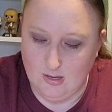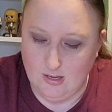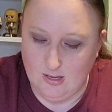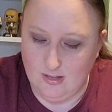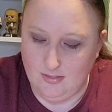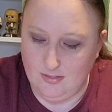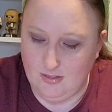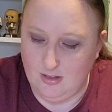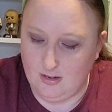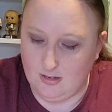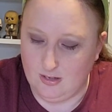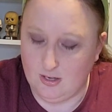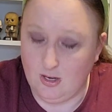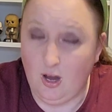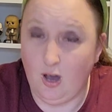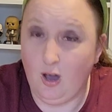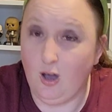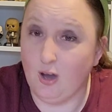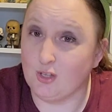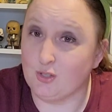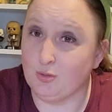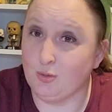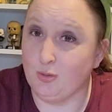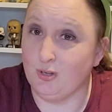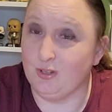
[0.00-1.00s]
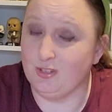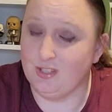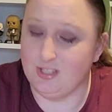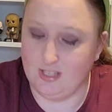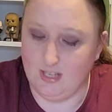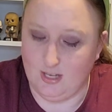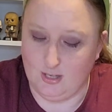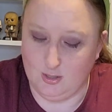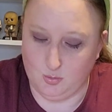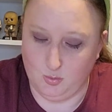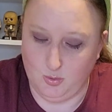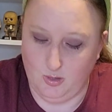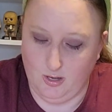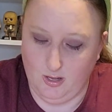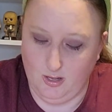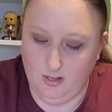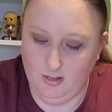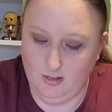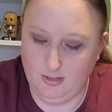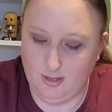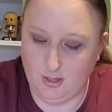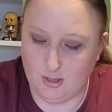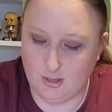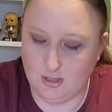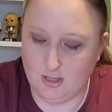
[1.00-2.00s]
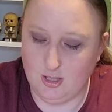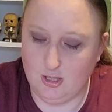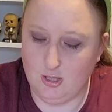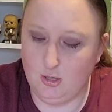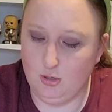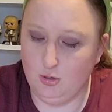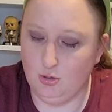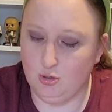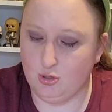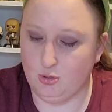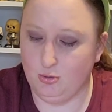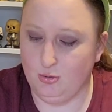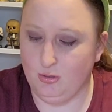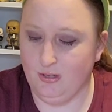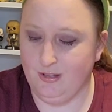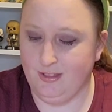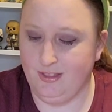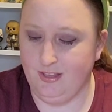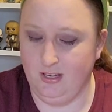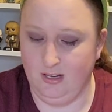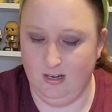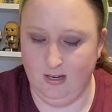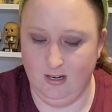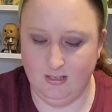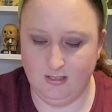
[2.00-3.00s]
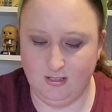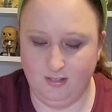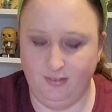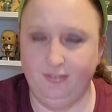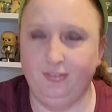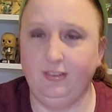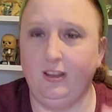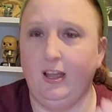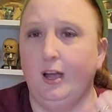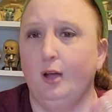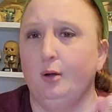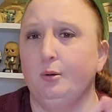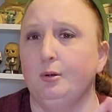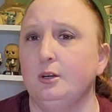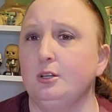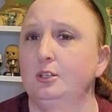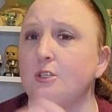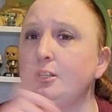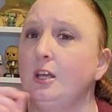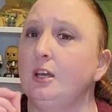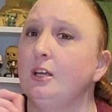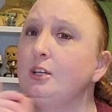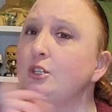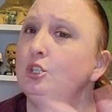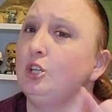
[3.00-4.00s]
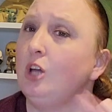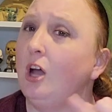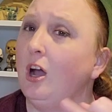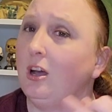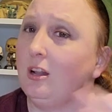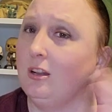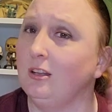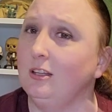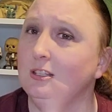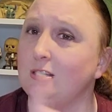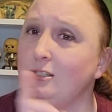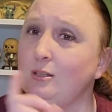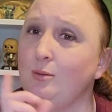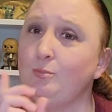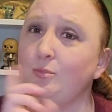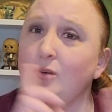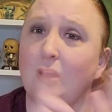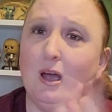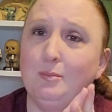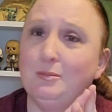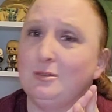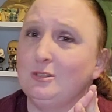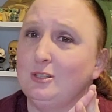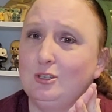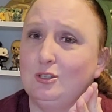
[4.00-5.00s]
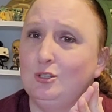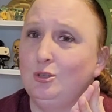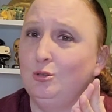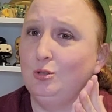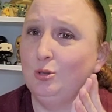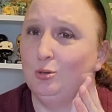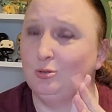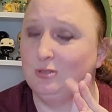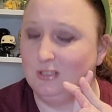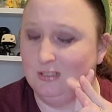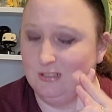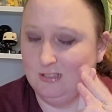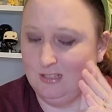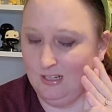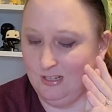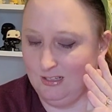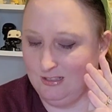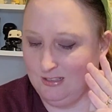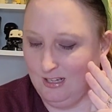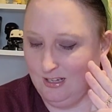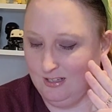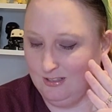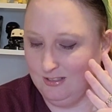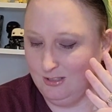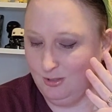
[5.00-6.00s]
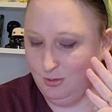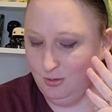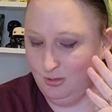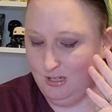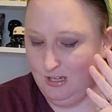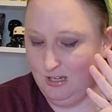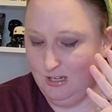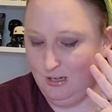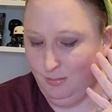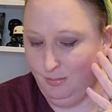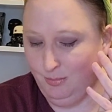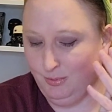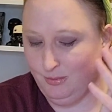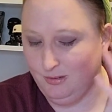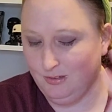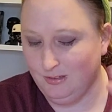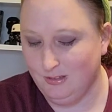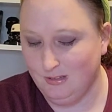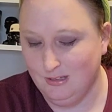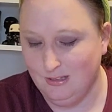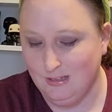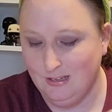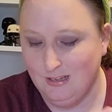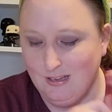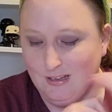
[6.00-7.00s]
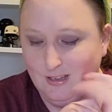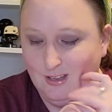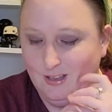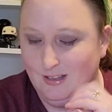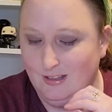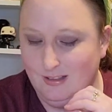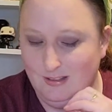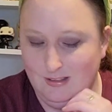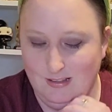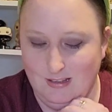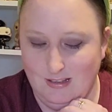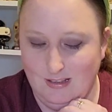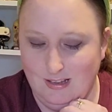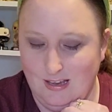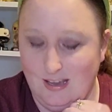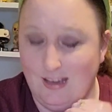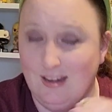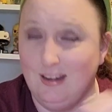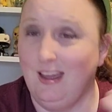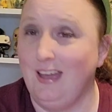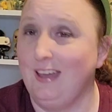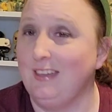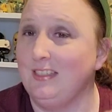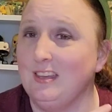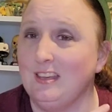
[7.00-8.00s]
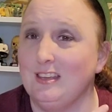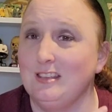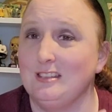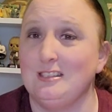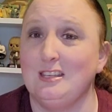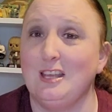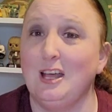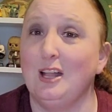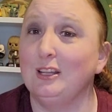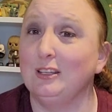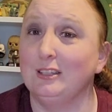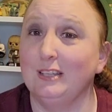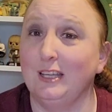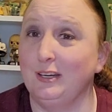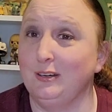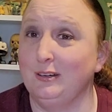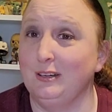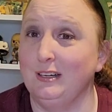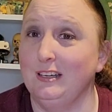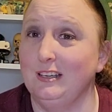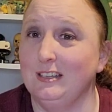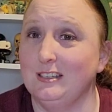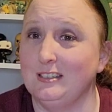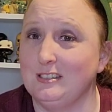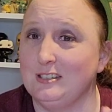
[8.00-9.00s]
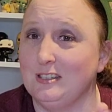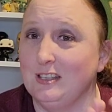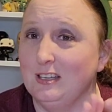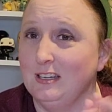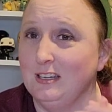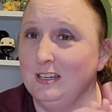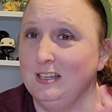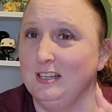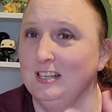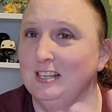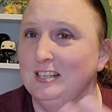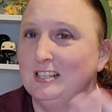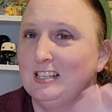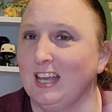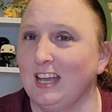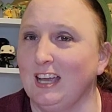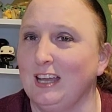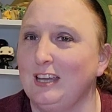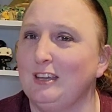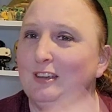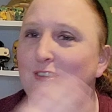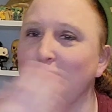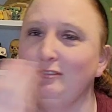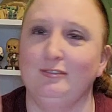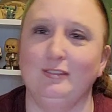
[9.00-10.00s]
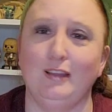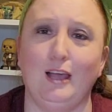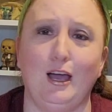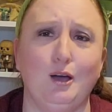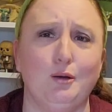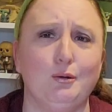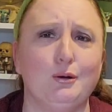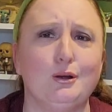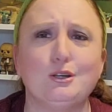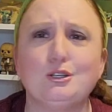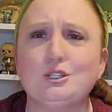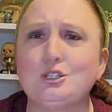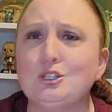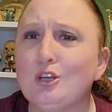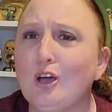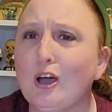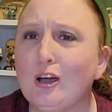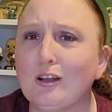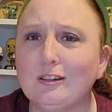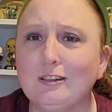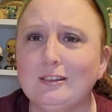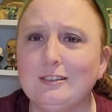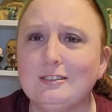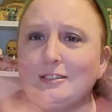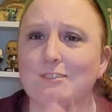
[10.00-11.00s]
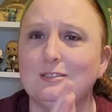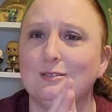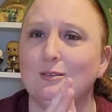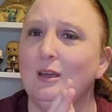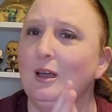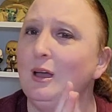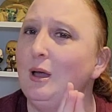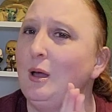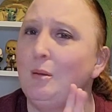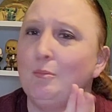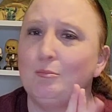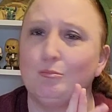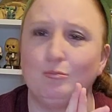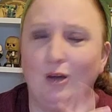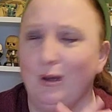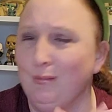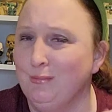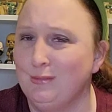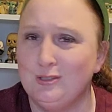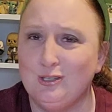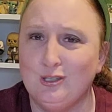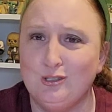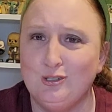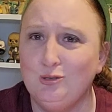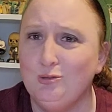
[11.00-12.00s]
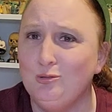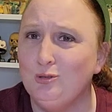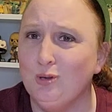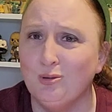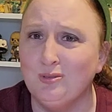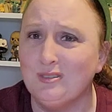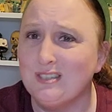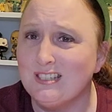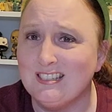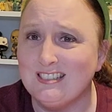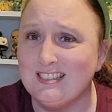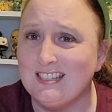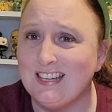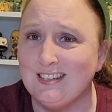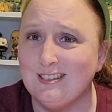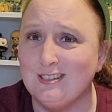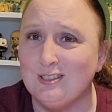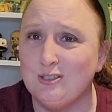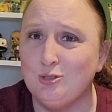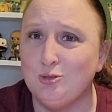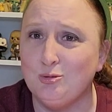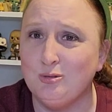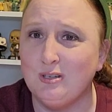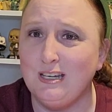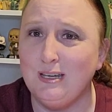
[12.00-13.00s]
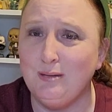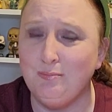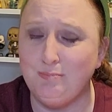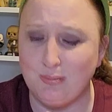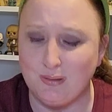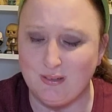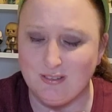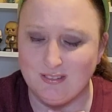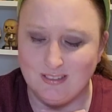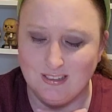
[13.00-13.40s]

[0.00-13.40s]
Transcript: And then Cogsworth says, well, there's the usual things. Flowers, chocolates, promises you don't intend to keep. And I think it's hilarious that he's like, flowers, chocolates, promises you don't intend to keep.